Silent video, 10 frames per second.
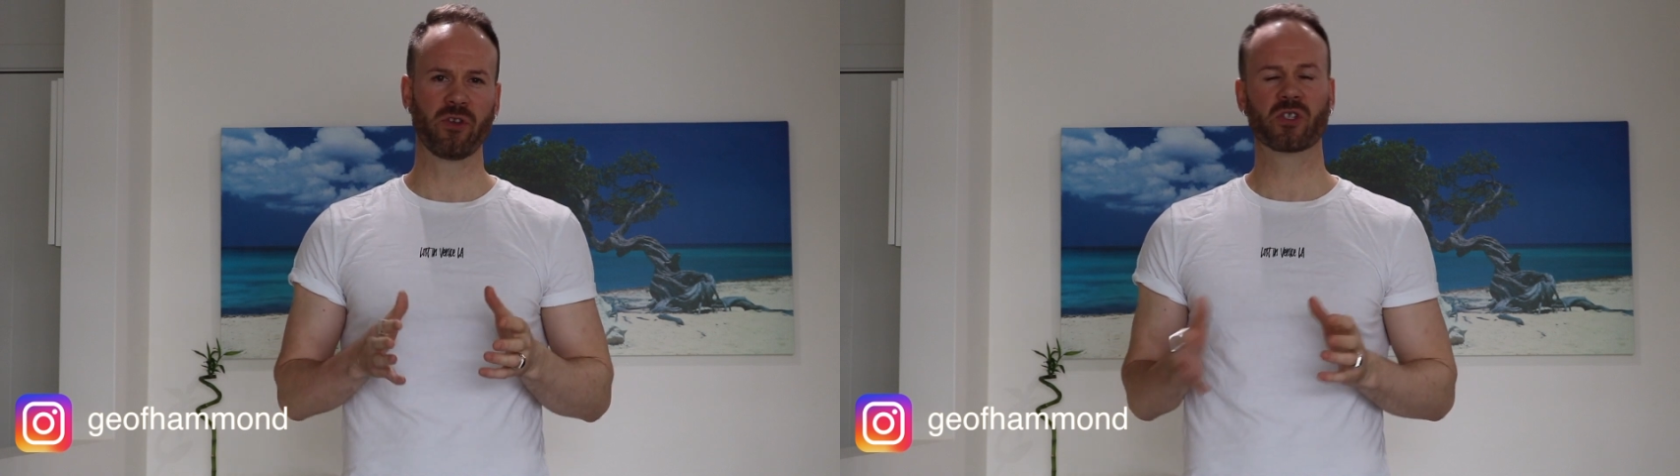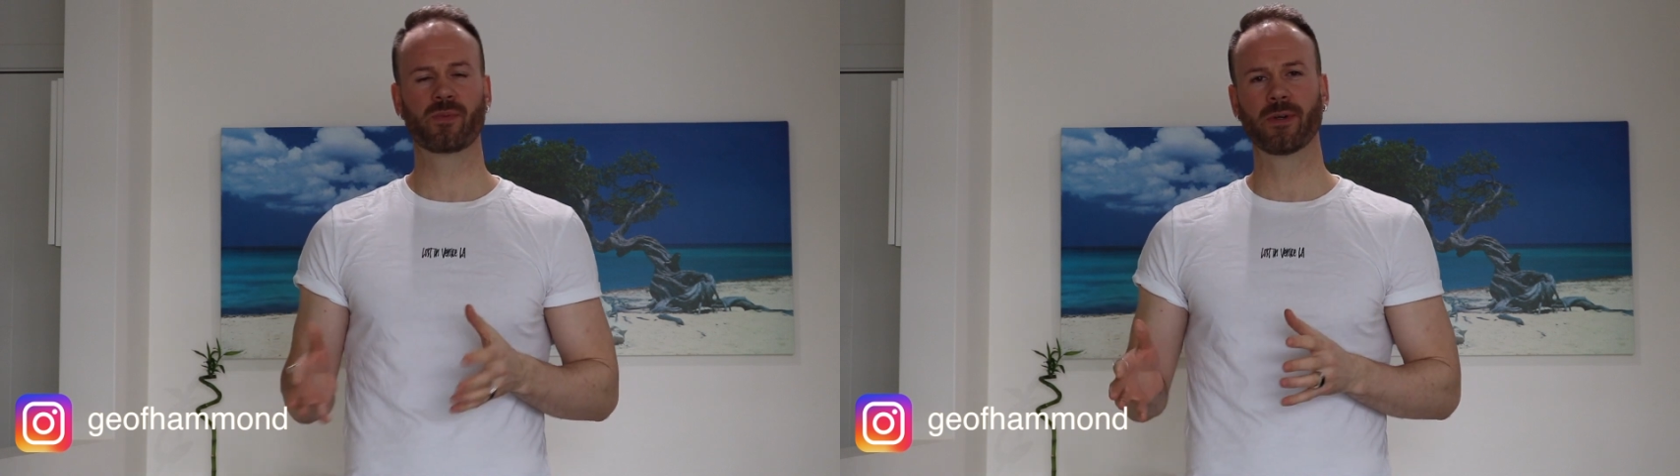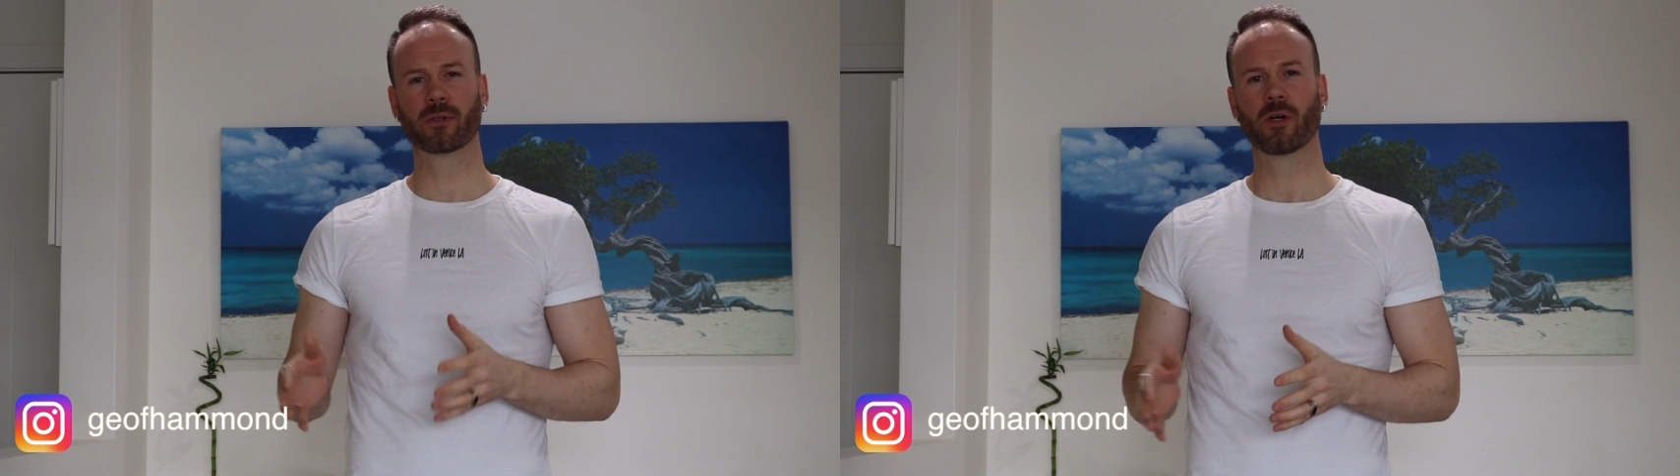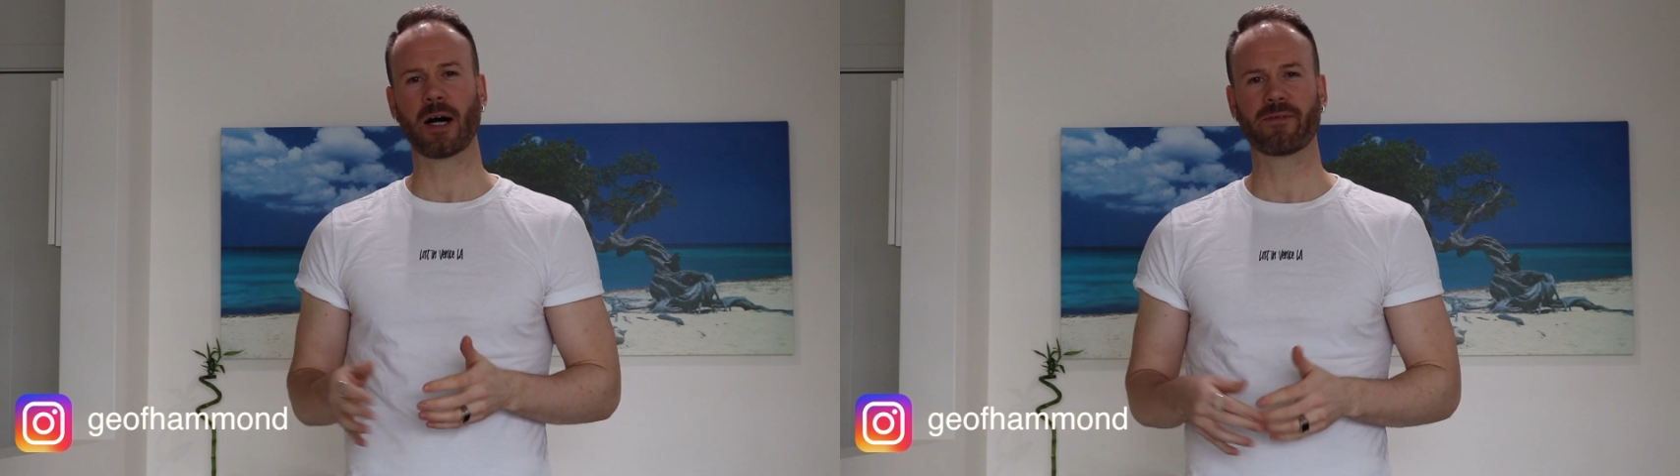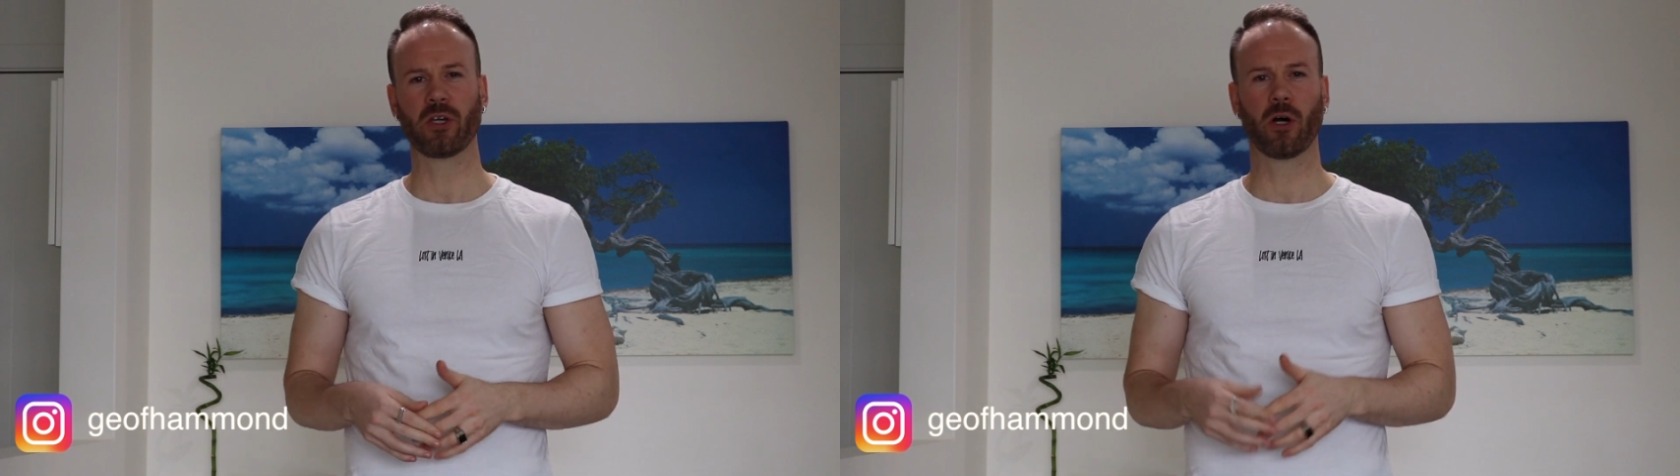spill
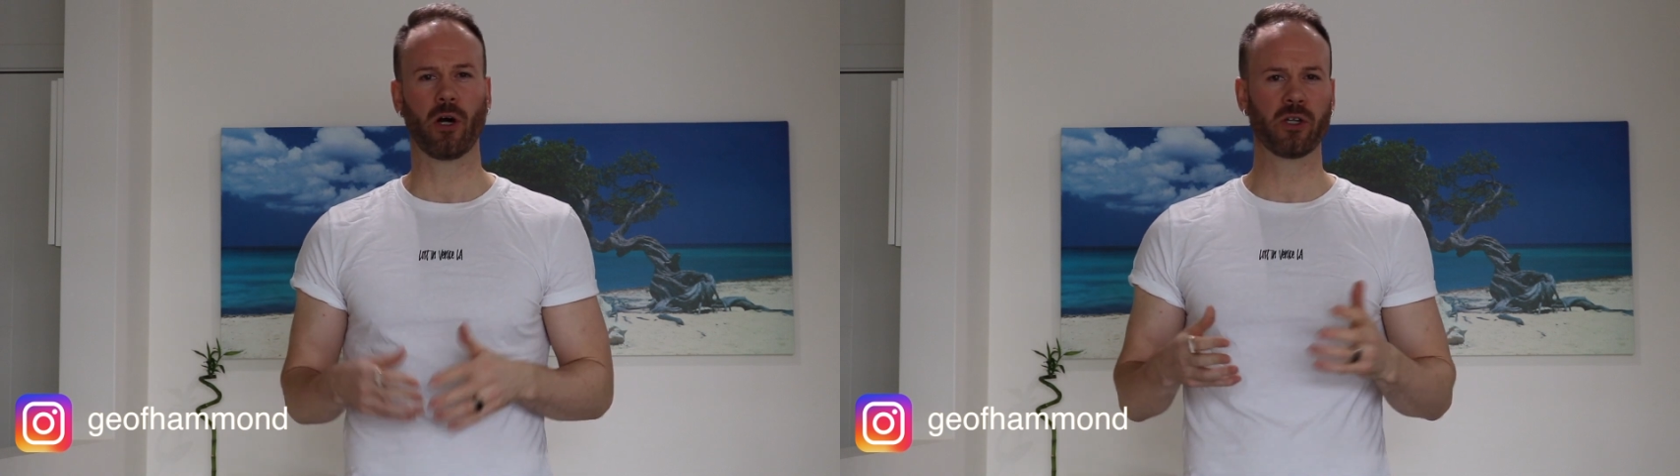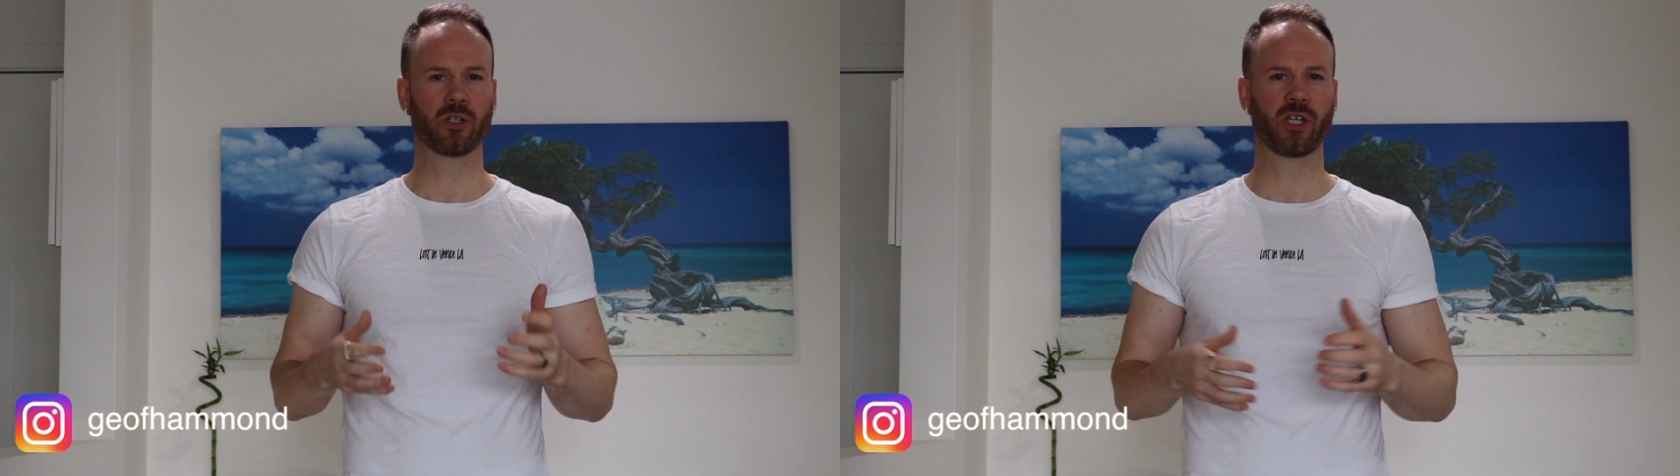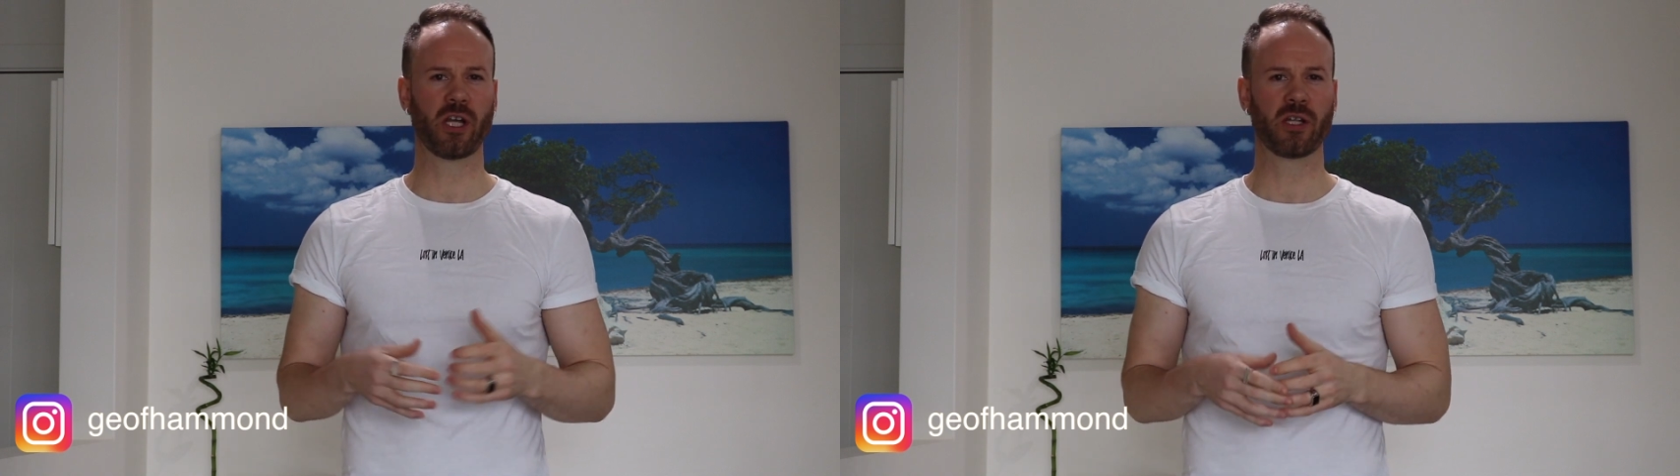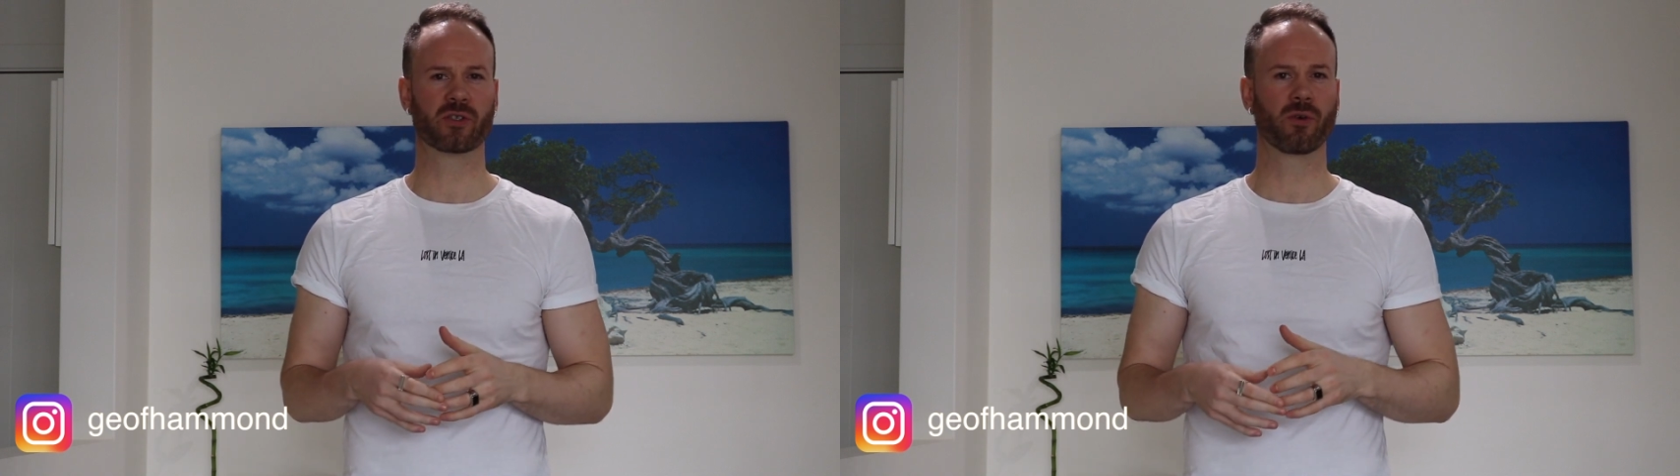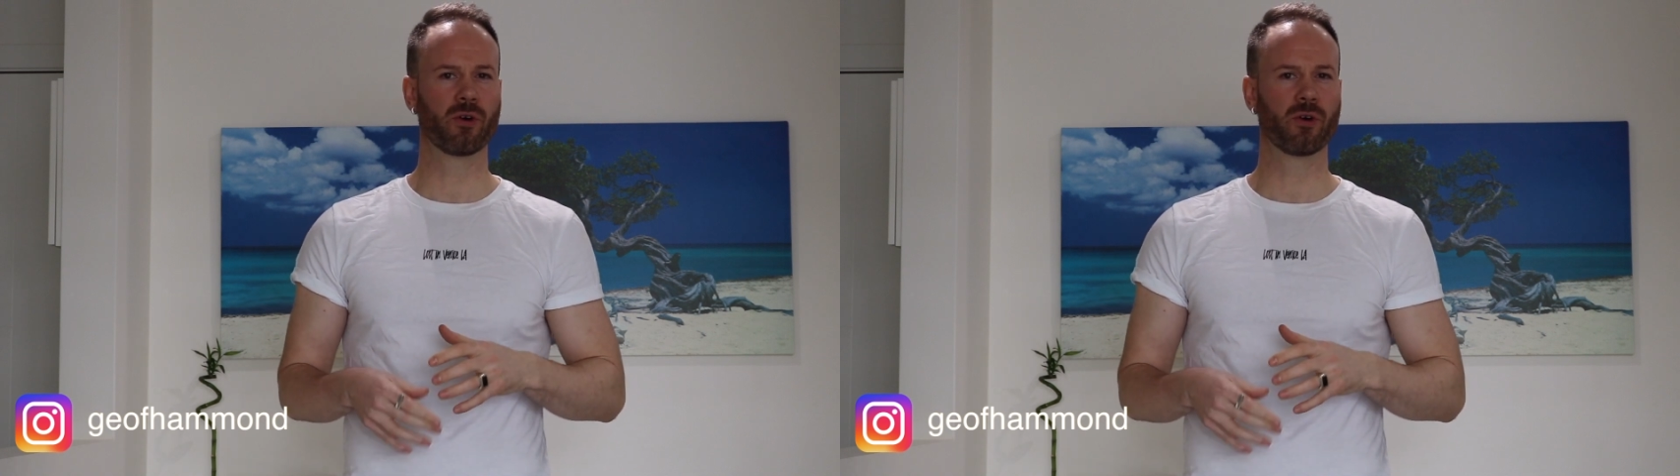coffee on your jeans